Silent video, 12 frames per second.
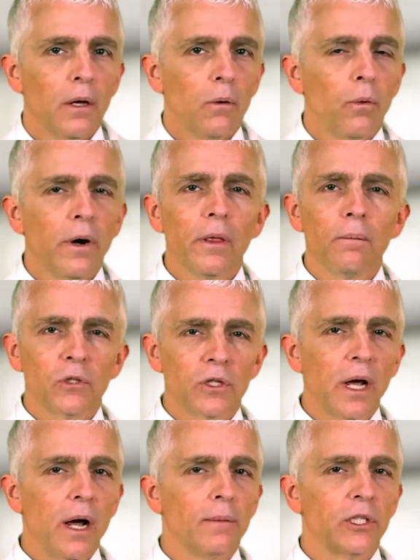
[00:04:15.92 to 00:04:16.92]
One of the most
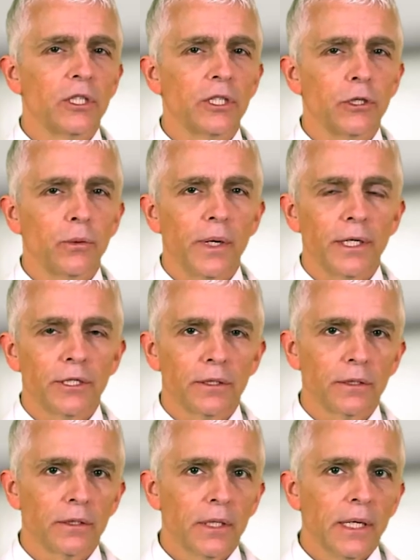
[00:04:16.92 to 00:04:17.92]
common
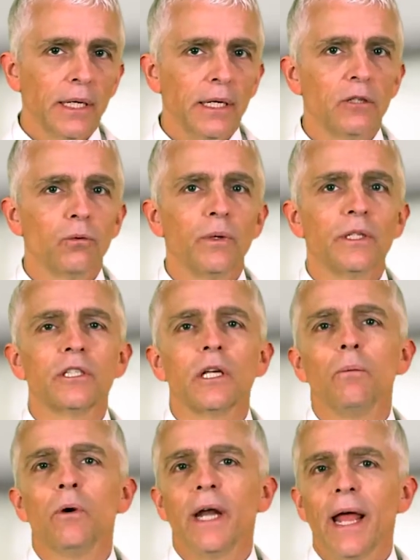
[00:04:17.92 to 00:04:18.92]
situations is when
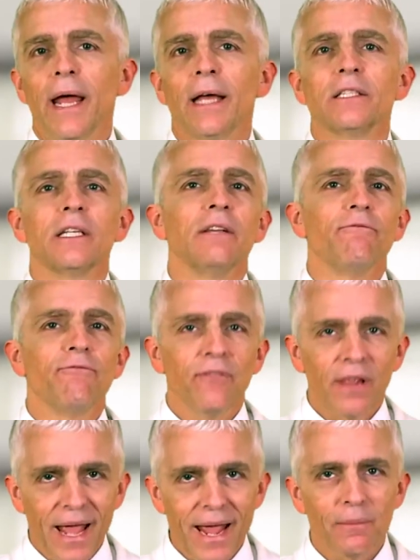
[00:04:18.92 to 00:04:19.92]
someone has an
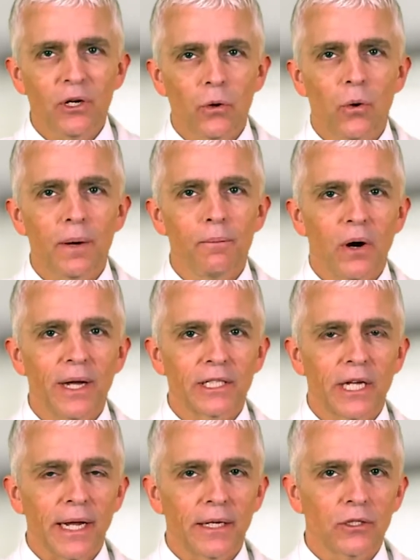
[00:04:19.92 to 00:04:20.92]
inflammatory
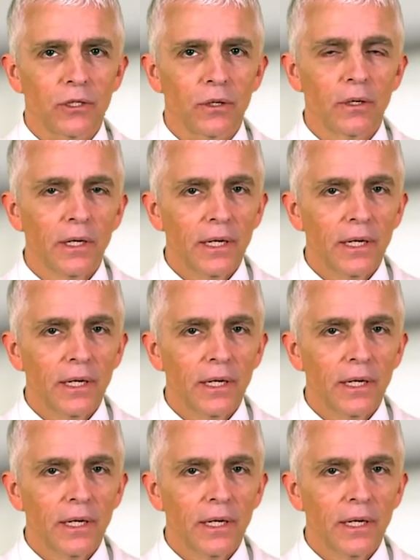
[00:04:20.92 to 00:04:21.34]
breast cancer.